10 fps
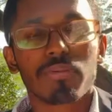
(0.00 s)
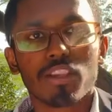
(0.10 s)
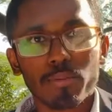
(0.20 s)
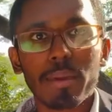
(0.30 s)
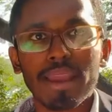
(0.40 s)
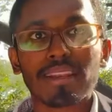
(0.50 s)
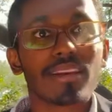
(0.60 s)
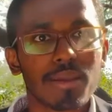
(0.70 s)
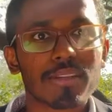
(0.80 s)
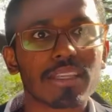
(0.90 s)
So my mentor, her
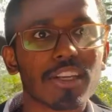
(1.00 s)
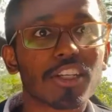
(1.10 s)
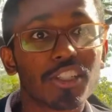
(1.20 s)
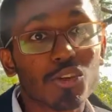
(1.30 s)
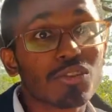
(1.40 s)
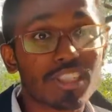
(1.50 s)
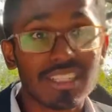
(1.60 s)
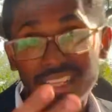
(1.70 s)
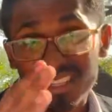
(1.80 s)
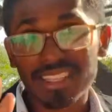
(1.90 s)
name is Kanika, so she
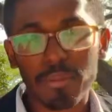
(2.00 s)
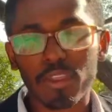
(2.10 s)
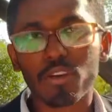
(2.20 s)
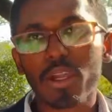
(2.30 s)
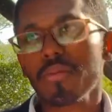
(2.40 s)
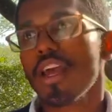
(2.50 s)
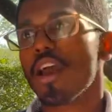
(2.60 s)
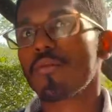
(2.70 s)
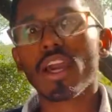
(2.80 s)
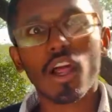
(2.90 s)
does the same thing. Okay,
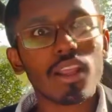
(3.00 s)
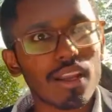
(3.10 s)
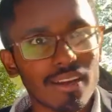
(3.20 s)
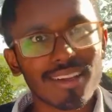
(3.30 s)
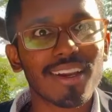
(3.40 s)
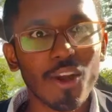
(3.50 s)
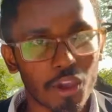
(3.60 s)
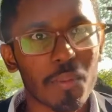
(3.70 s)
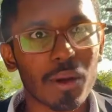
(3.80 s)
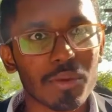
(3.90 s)
we all are really
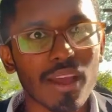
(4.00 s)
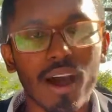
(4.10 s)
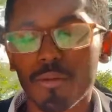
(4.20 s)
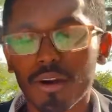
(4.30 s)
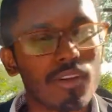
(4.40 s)
occupied with our work.